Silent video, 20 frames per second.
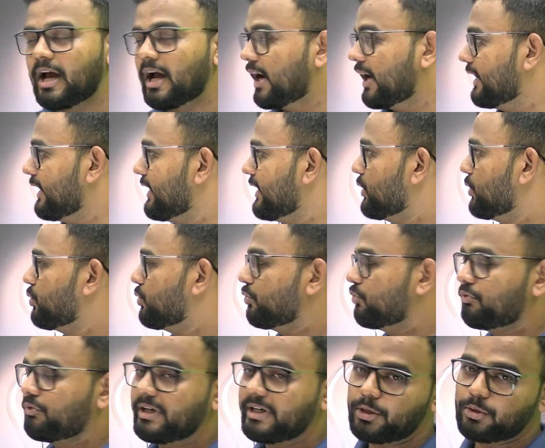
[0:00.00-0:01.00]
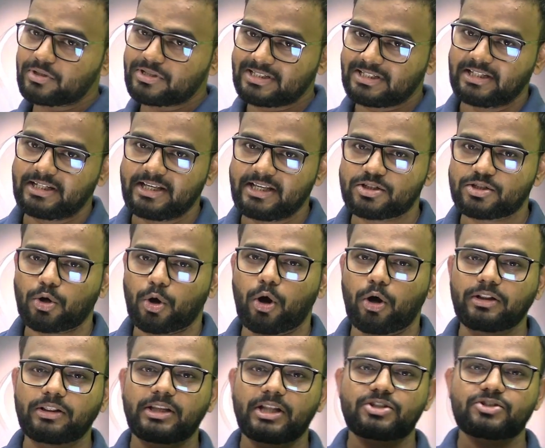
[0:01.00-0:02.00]
a new video series
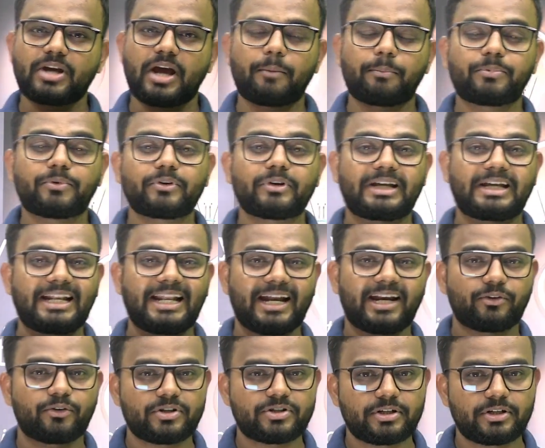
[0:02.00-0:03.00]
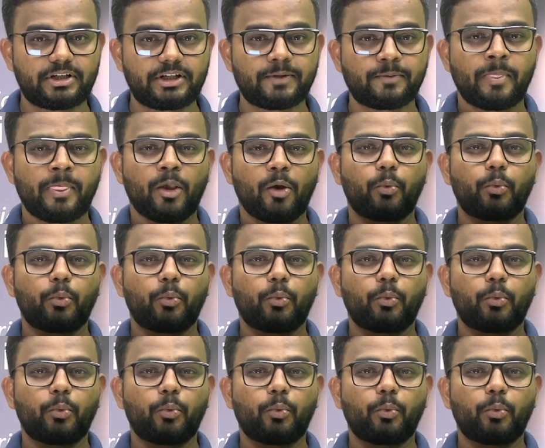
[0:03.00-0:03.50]
on the chapter electricity,